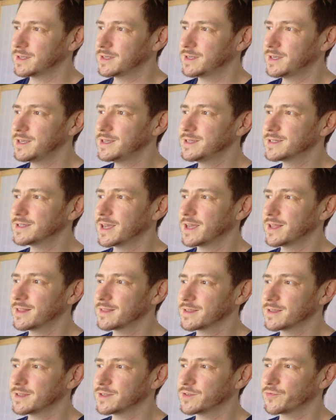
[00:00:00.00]
key
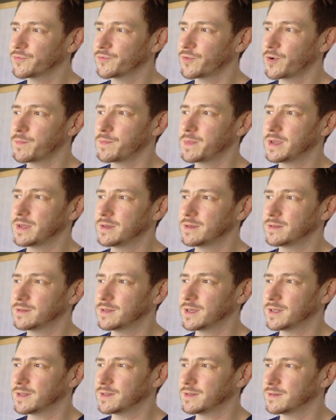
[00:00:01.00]
sentence for me
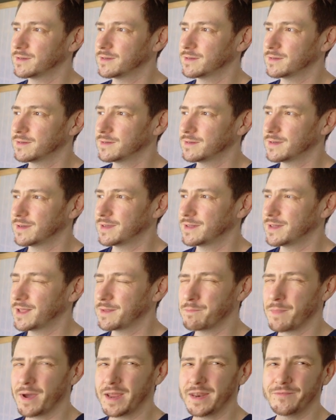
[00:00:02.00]
that
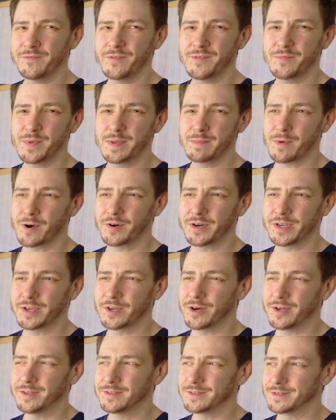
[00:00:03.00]
might even be Marie
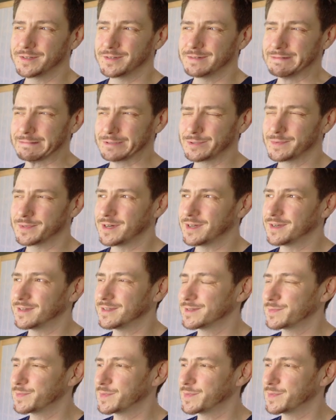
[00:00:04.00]
Kondo, to be honest,